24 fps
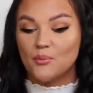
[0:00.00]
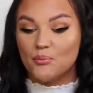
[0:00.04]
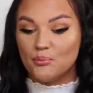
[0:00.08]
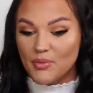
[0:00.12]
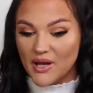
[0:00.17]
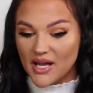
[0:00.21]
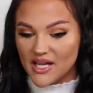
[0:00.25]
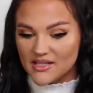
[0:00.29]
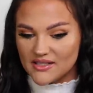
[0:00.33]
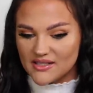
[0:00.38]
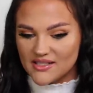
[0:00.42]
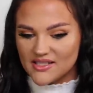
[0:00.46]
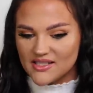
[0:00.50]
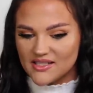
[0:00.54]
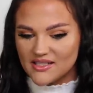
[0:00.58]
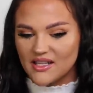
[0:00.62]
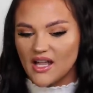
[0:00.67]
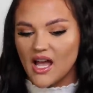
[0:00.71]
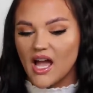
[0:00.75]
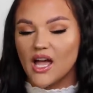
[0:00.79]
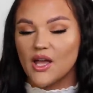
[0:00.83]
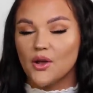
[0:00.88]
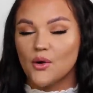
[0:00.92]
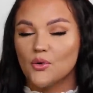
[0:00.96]
But
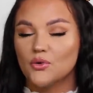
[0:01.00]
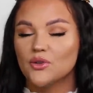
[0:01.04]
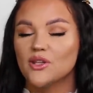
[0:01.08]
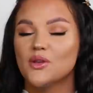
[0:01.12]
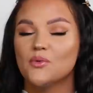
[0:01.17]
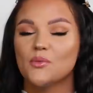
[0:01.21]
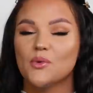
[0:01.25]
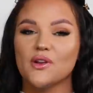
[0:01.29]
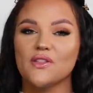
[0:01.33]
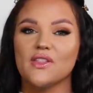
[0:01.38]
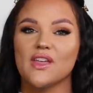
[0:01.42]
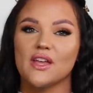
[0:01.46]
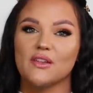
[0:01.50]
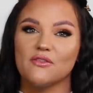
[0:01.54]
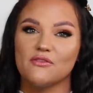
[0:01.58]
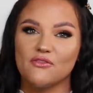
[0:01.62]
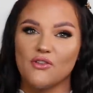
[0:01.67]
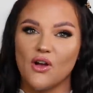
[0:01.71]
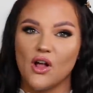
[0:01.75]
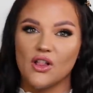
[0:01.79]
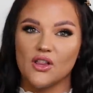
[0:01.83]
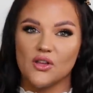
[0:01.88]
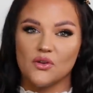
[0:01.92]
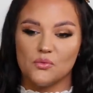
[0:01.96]
I only wear that
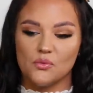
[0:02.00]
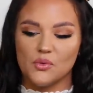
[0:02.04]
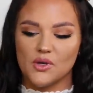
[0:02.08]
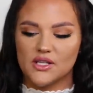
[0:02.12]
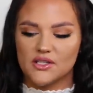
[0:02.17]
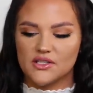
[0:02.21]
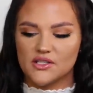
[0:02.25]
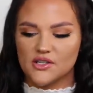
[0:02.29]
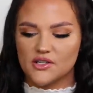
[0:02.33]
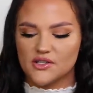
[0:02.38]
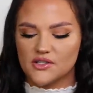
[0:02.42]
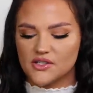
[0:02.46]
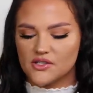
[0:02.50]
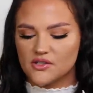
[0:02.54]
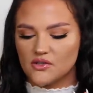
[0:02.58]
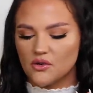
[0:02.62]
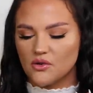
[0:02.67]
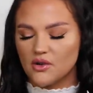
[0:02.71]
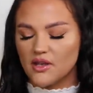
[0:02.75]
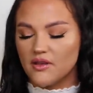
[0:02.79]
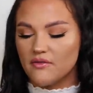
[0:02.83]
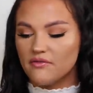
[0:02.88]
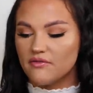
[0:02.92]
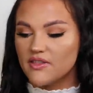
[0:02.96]
fall and winter.
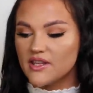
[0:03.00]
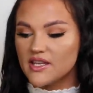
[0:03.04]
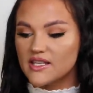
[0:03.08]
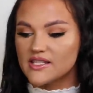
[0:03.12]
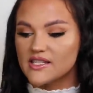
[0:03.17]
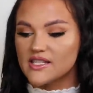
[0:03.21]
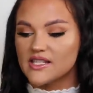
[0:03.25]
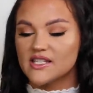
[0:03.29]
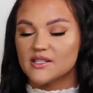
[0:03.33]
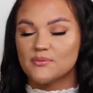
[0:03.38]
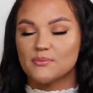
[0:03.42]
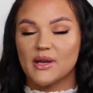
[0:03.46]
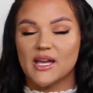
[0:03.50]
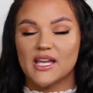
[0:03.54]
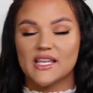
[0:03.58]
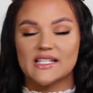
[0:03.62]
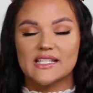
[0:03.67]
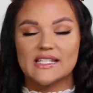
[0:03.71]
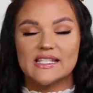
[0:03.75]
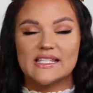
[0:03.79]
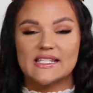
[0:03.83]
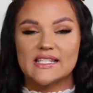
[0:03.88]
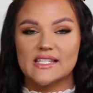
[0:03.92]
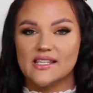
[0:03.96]
So if this is my
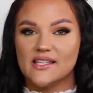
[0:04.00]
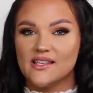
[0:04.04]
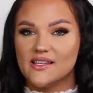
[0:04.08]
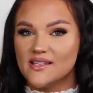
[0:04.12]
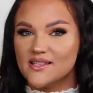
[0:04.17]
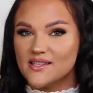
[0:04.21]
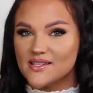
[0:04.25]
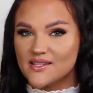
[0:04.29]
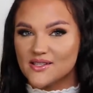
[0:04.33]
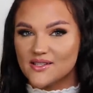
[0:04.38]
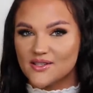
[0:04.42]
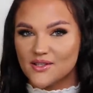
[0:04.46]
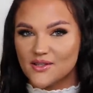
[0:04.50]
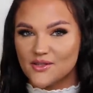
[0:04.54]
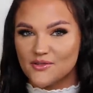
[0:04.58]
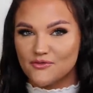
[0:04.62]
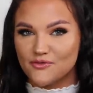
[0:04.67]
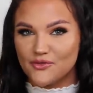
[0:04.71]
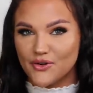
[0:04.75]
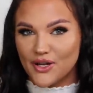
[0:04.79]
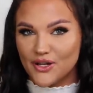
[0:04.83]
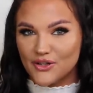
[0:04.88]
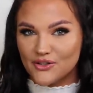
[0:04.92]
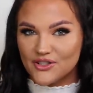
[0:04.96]
seasonal
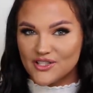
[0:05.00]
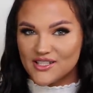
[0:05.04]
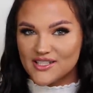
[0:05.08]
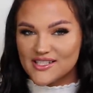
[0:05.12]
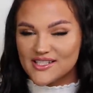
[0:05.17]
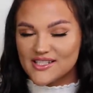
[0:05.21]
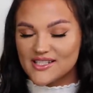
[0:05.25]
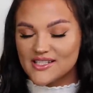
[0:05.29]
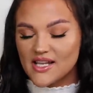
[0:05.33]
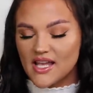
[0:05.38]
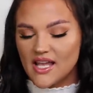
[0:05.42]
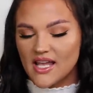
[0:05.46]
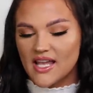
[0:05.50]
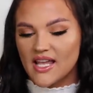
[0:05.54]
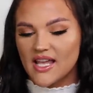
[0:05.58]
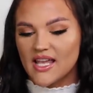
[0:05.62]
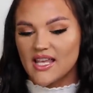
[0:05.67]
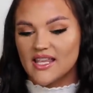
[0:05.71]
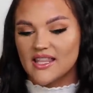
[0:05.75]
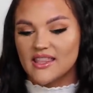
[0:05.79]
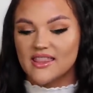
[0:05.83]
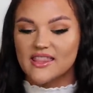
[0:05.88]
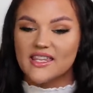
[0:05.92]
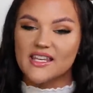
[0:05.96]
fragrance,
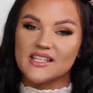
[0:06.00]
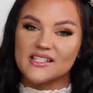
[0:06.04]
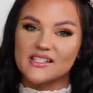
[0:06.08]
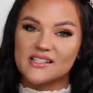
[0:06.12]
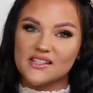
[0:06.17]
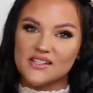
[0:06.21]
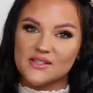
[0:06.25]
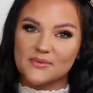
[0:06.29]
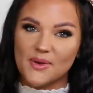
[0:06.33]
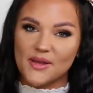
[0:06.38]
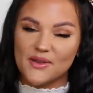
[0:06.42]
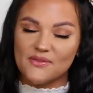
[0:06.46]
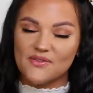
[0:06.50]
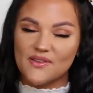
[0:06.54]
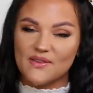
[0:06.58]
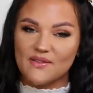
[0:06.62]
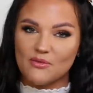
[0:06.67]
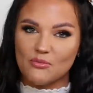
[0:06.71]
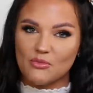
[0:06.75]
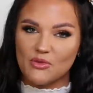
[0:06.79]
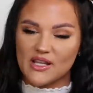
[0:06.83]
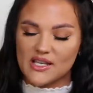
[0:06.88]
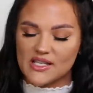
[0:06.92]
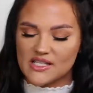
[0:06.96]
this is my
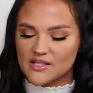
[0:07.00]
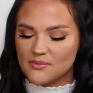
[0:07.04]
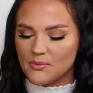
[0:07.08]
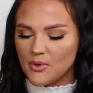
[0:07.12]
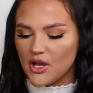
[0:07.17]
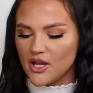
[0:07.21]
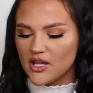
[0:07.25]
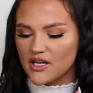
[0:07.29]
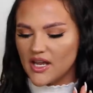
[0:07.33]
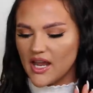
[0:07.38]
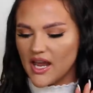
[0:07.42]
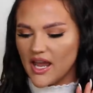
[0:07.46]
fifth place spot.